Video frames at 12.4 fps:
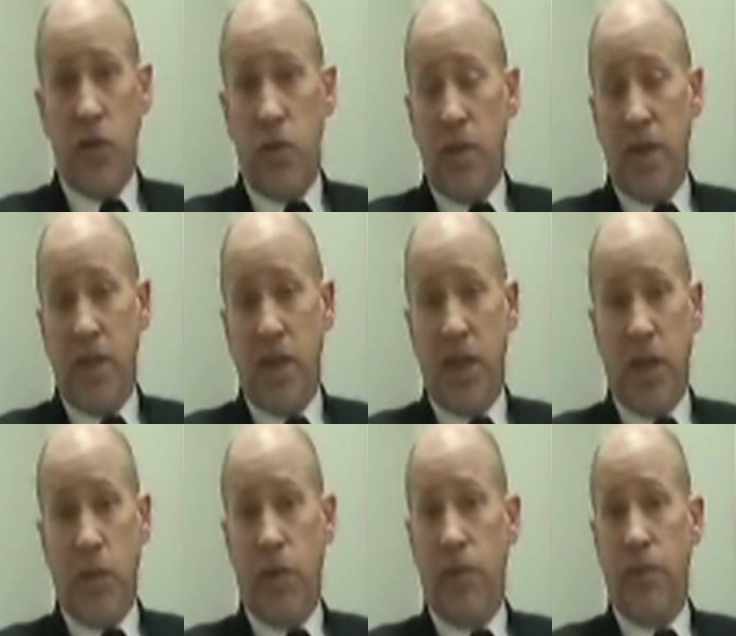may take anywhere
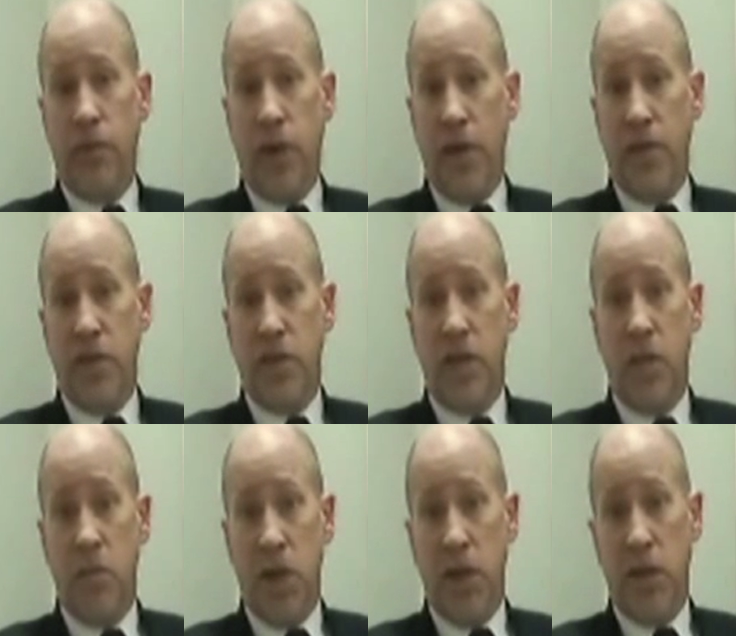from 5 to 10
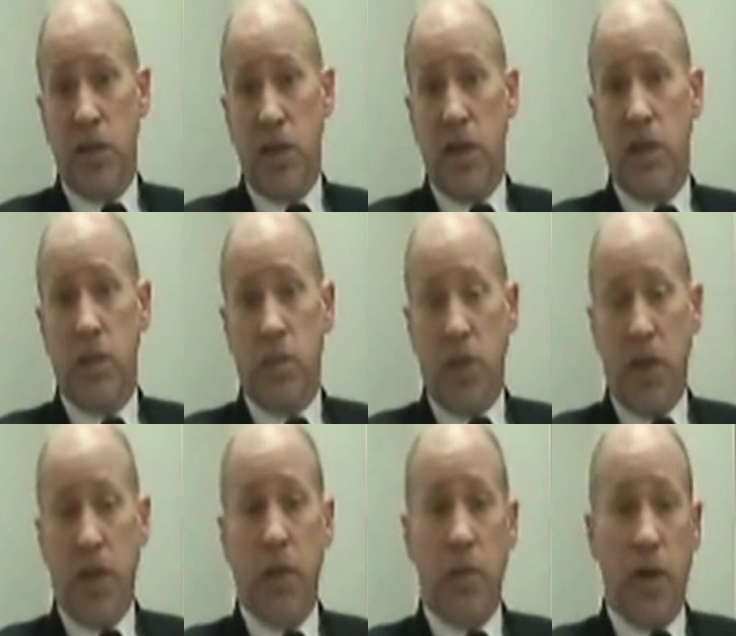minutes, depending
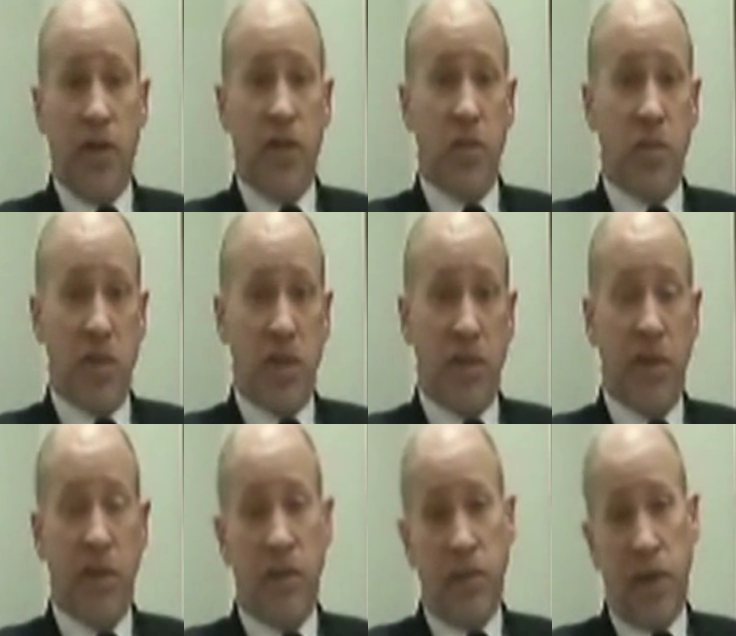upon the specific
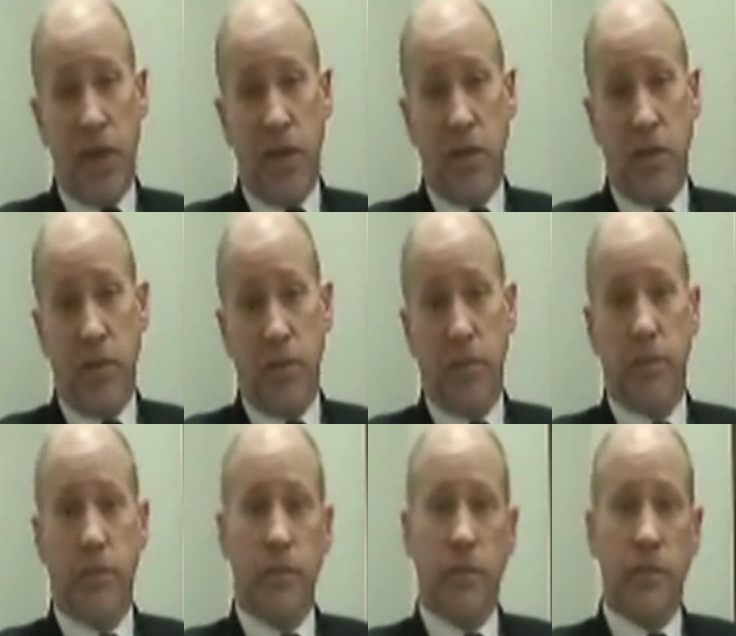device.
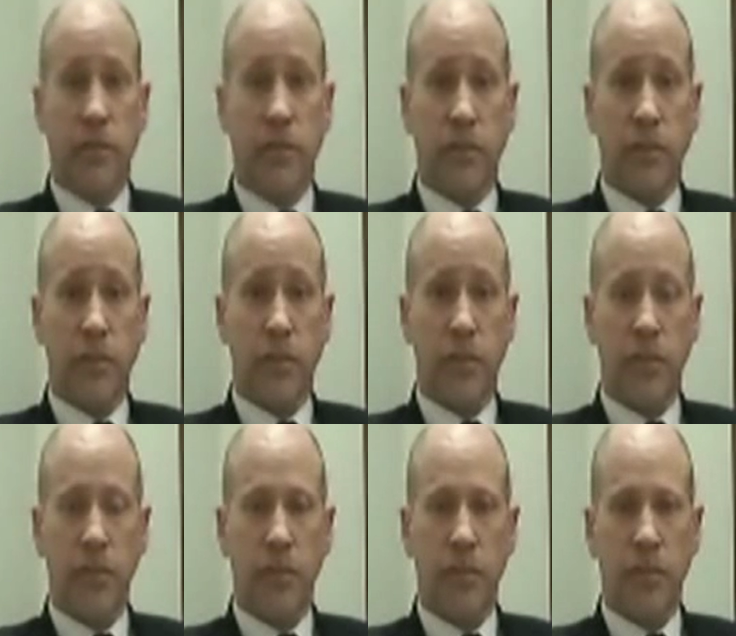If a kid
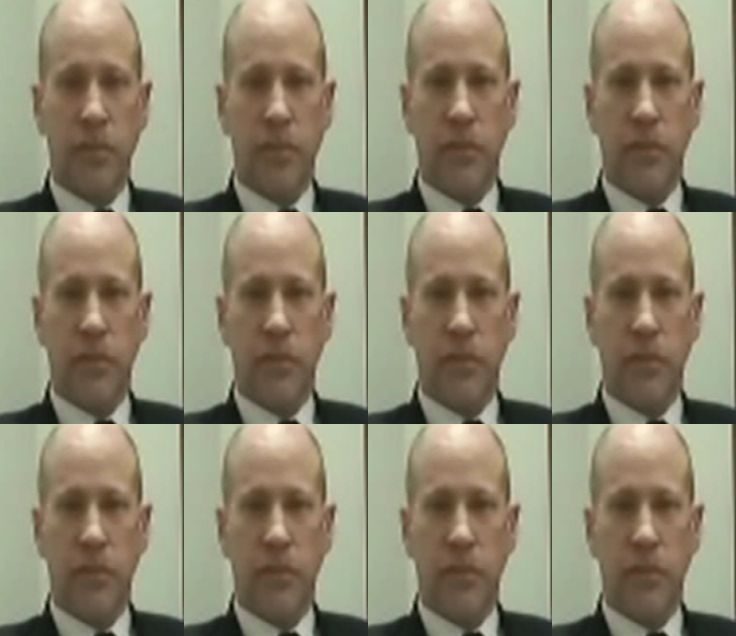used